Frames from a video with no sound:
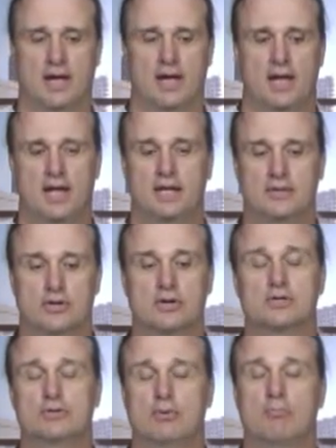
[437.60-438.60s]
and they're
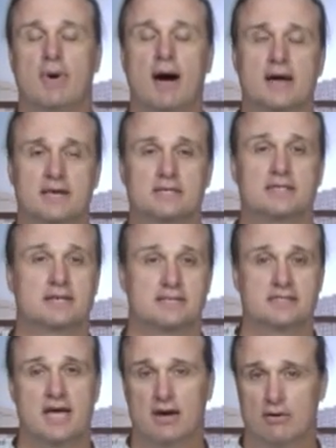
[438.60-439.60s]
going to do a mock
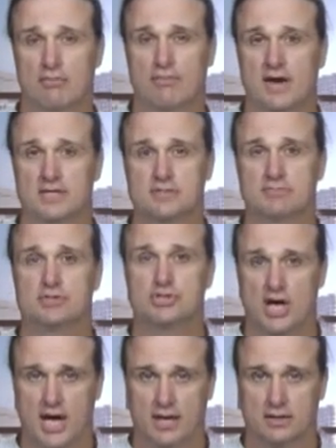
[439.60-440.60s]
sacrifice of a
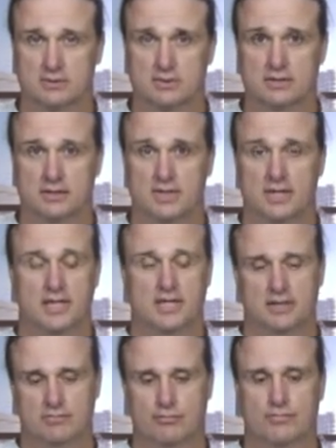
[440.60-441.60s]
child
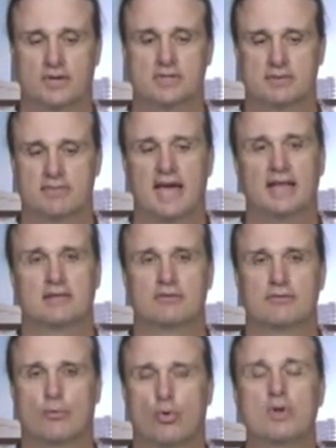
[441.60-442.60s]
in front of that
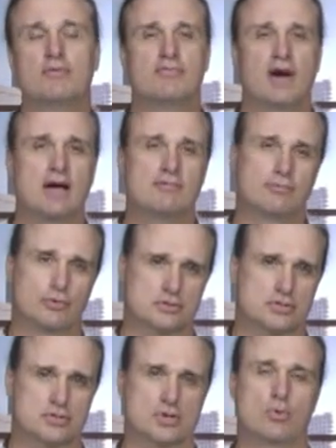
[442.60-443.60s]
45-foot
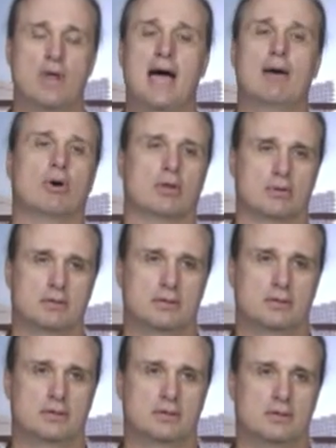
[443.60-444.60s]
stone owl.
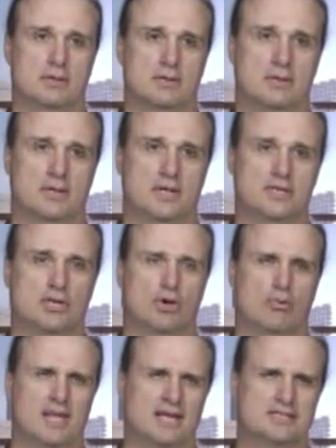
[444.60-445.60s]
And you go,
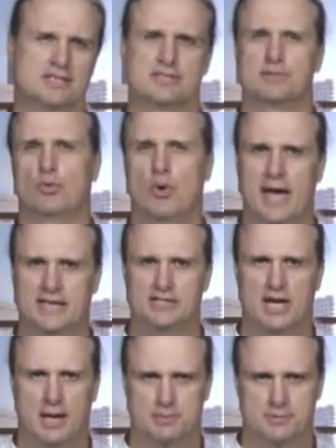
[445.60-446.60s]
well, that's just some whack
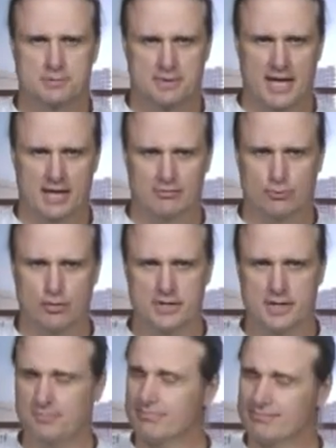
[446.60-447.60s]
jobs from
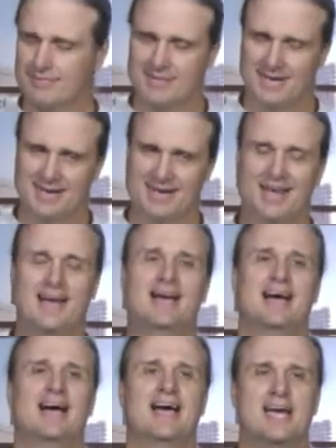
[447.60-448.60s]
California.
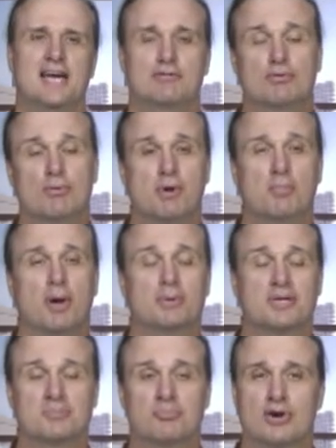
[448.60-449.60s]
Every
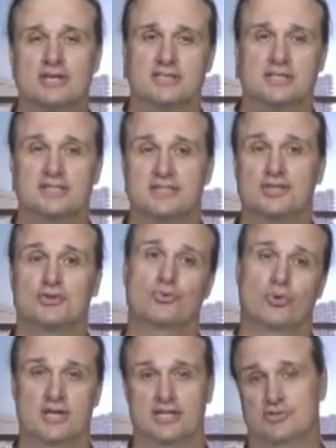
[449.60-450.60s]
Republican president in the
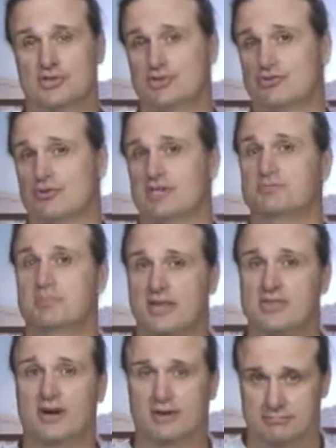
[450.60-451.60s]
20th century has been
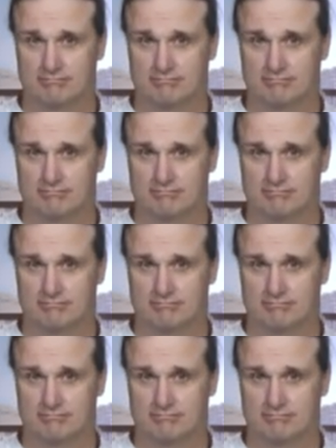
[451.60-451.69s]
there.